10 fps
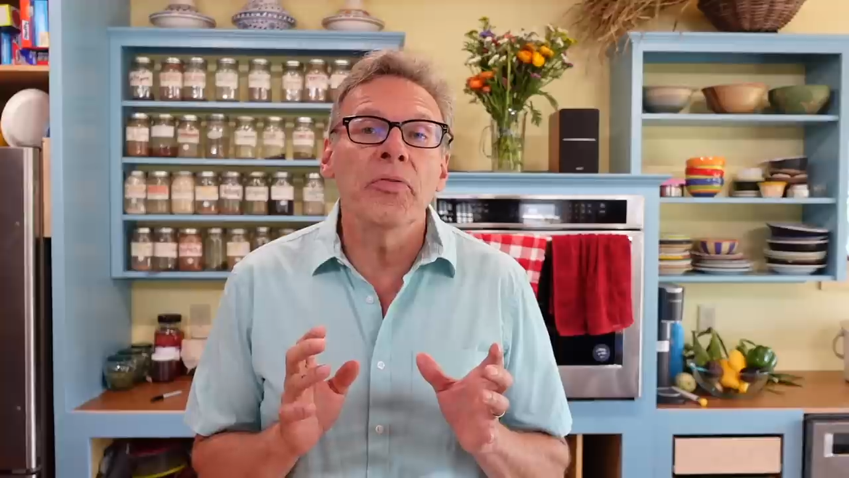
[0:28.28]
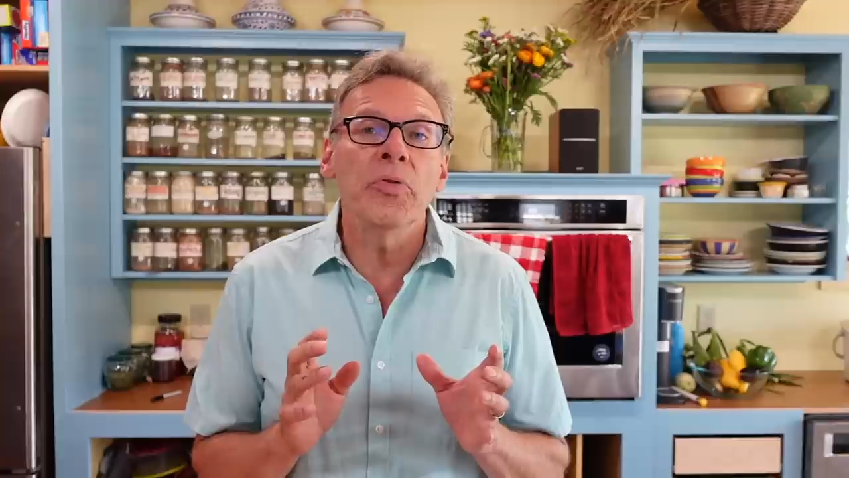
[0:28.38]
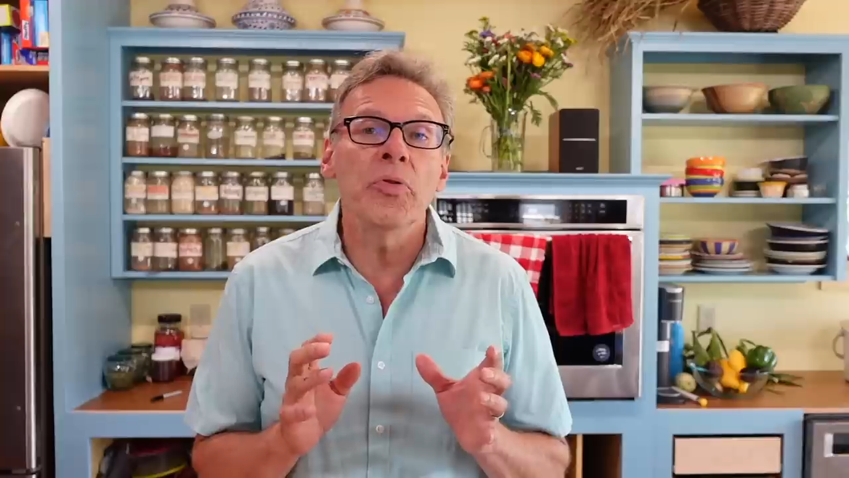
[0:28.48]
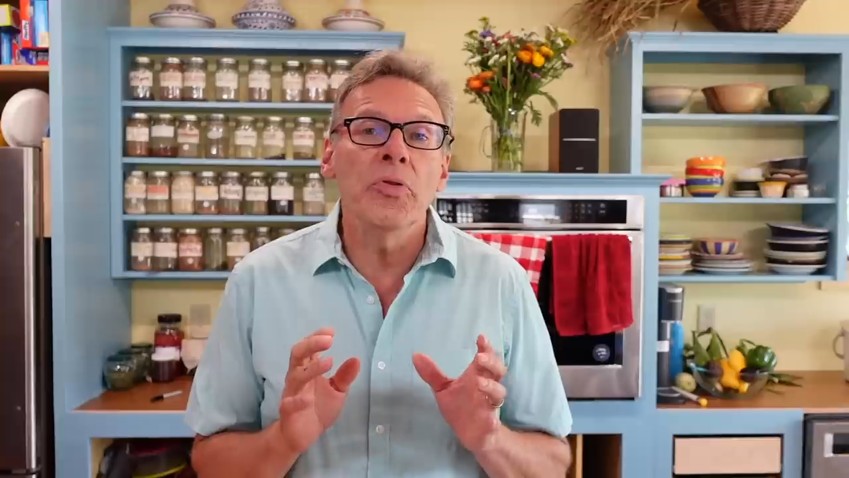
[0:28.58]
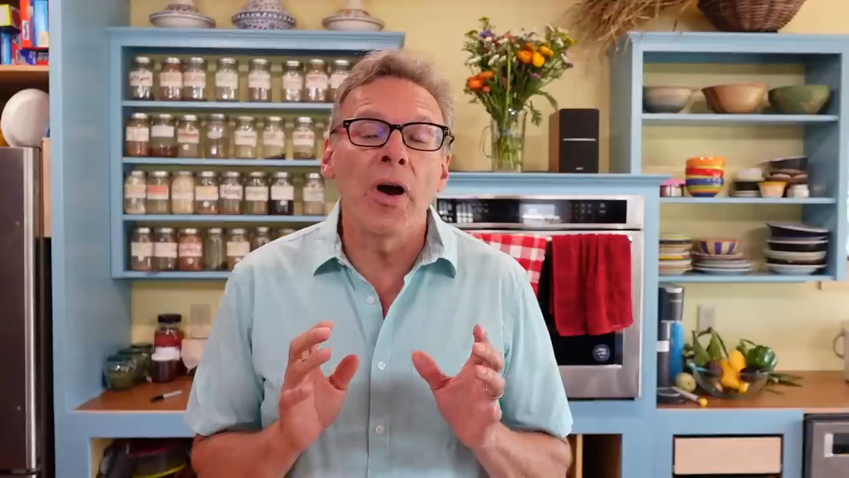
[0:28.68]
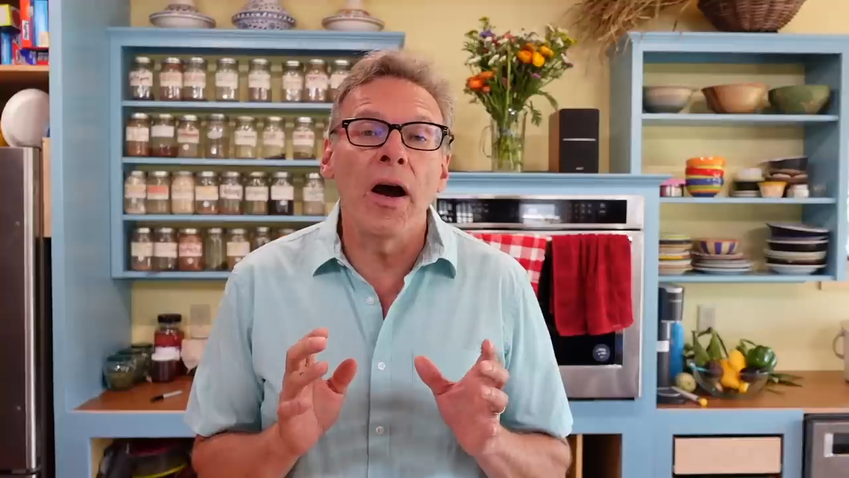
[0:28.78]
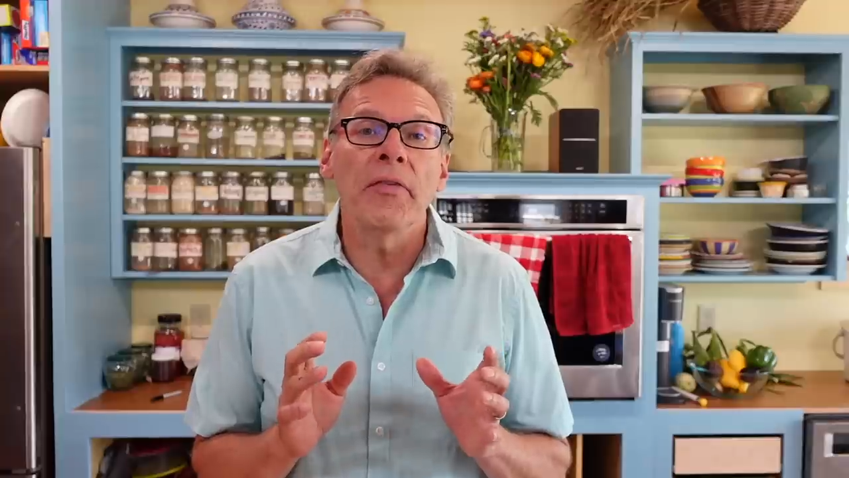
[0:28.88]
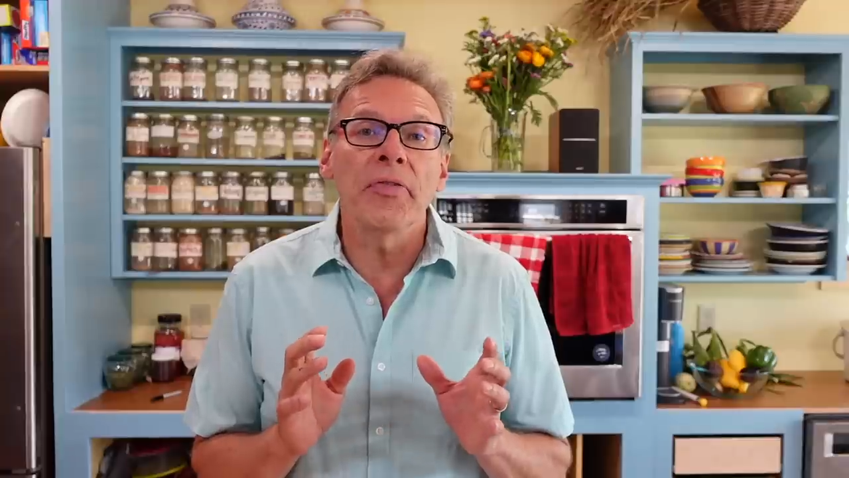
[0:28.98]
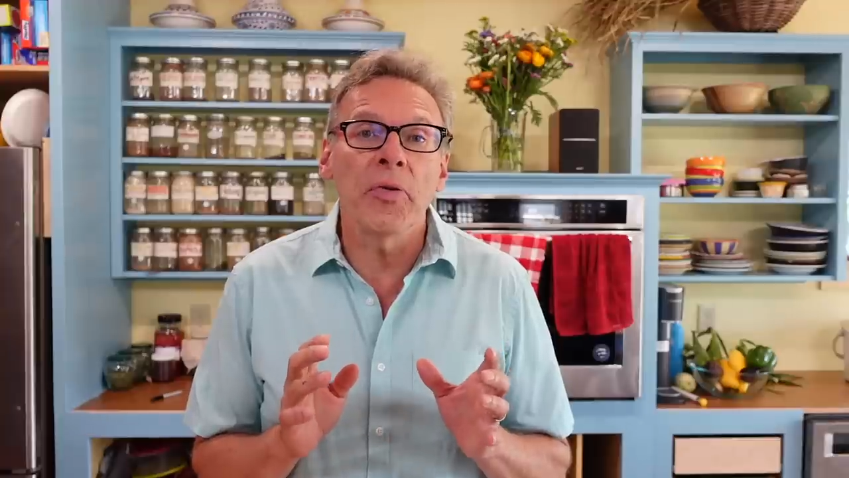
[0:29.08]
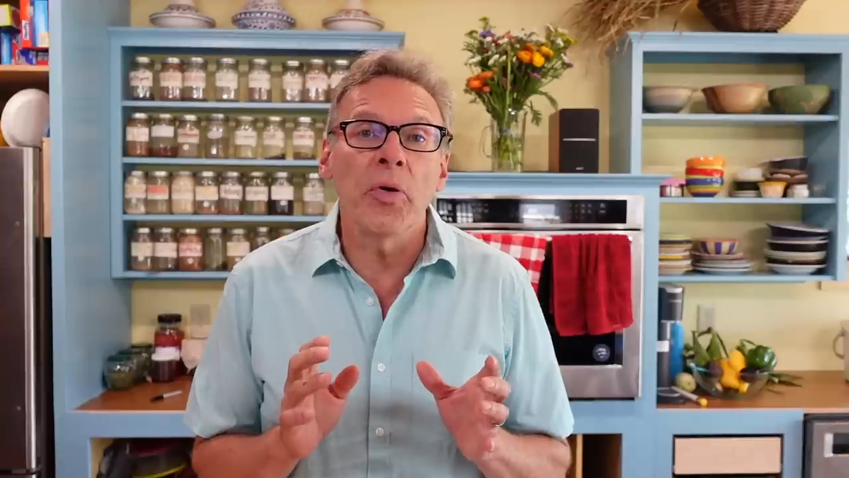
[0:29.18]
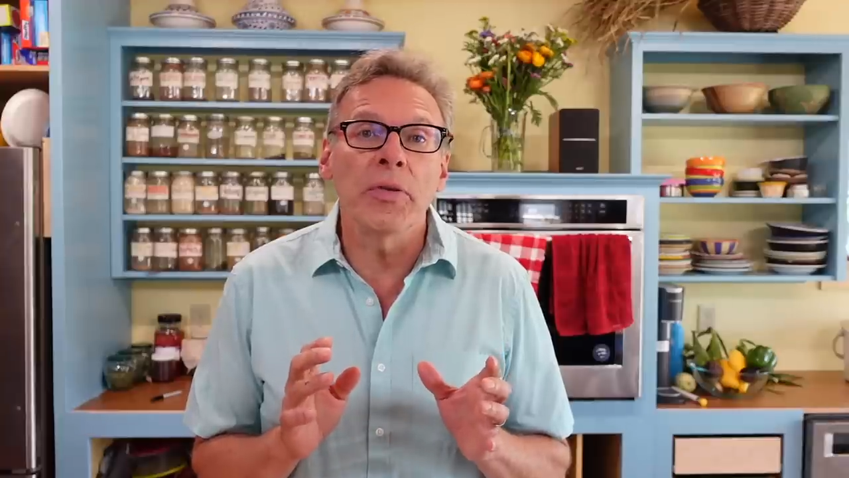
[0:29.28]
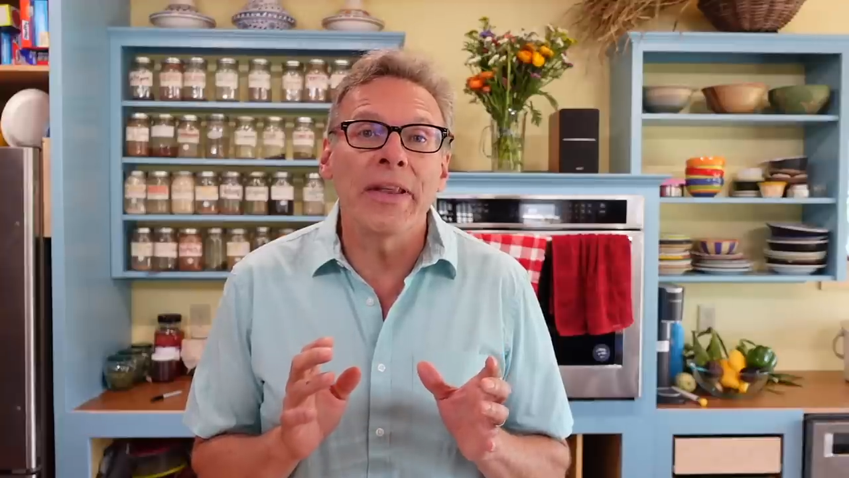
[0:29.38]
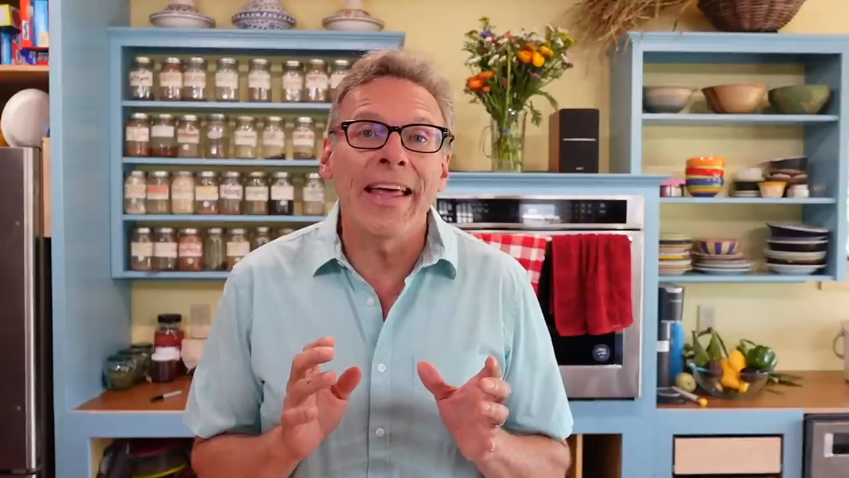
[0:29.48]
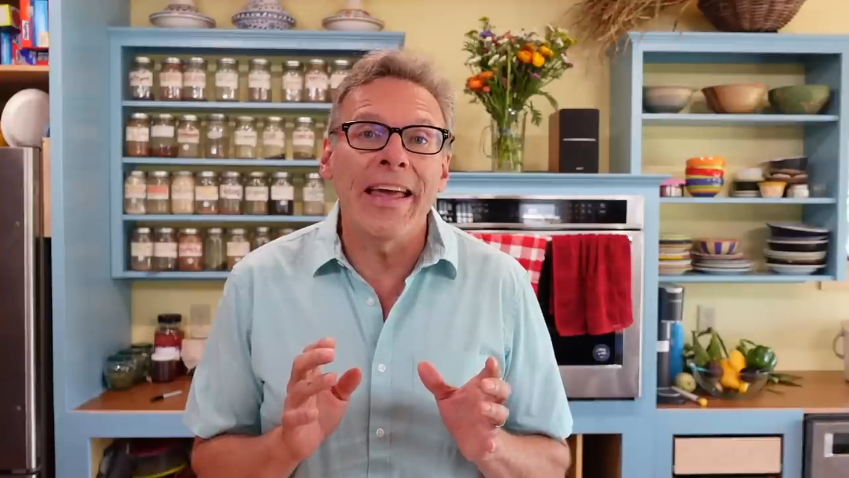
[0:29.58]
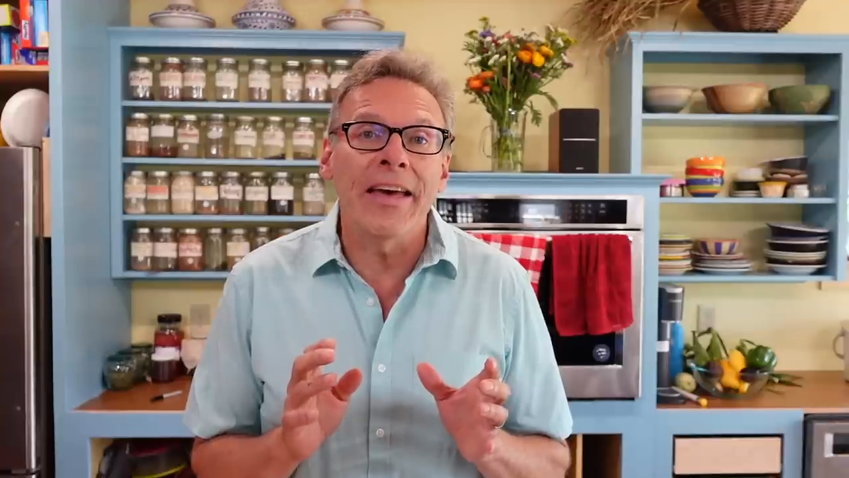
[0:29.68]
food off their own
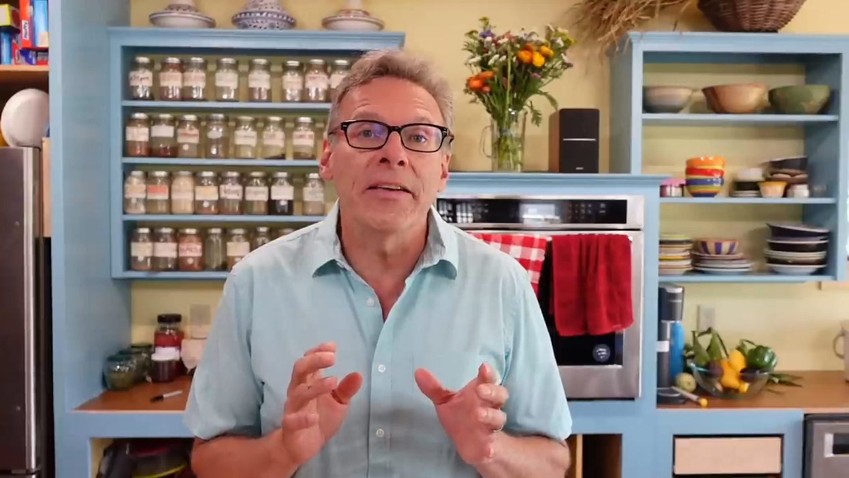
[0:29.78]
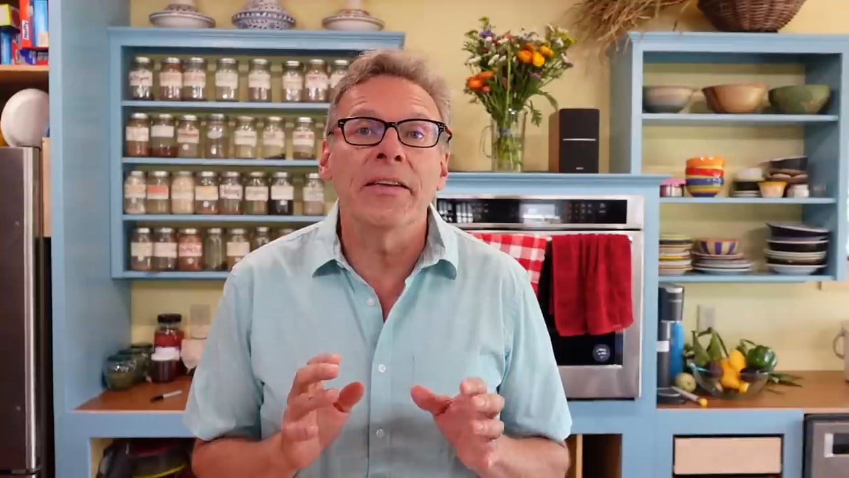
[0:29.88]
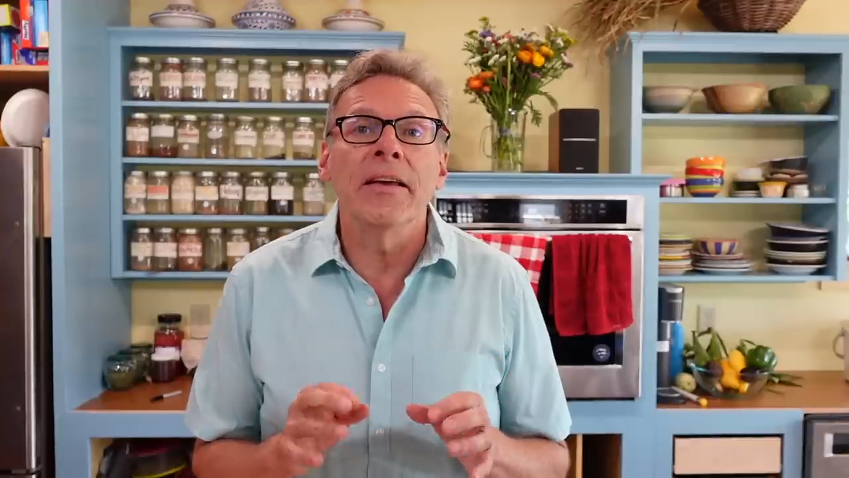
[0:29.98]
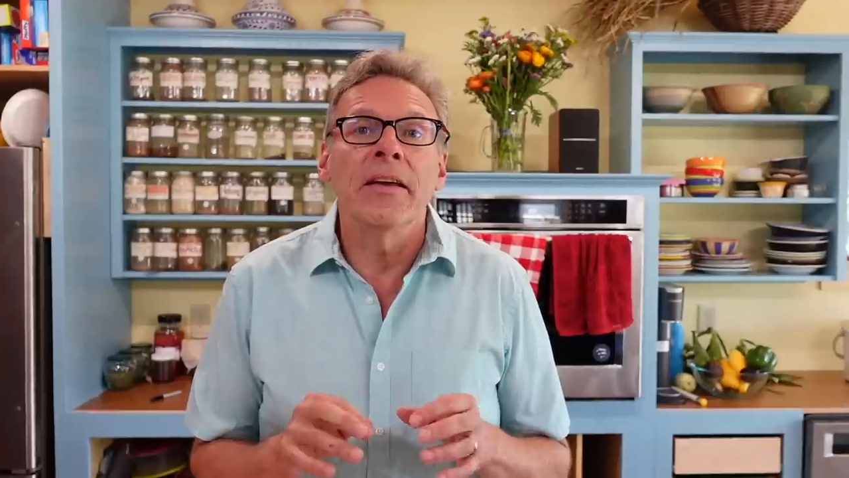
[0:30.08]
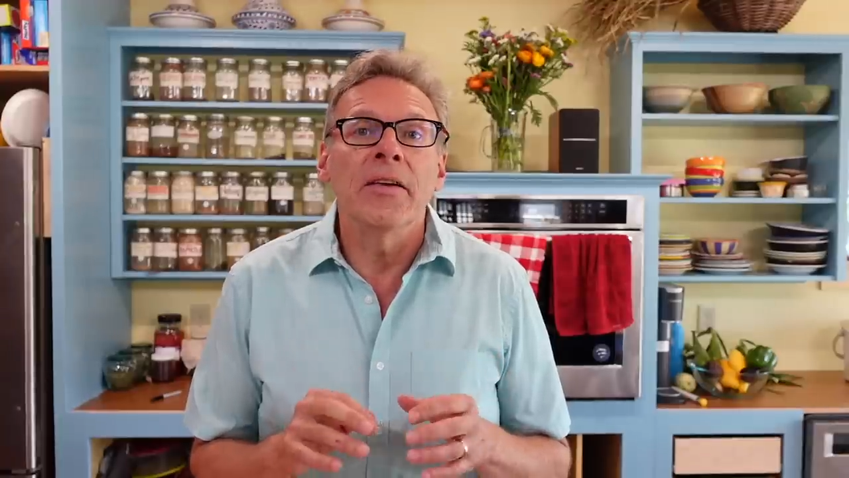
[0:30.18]
land.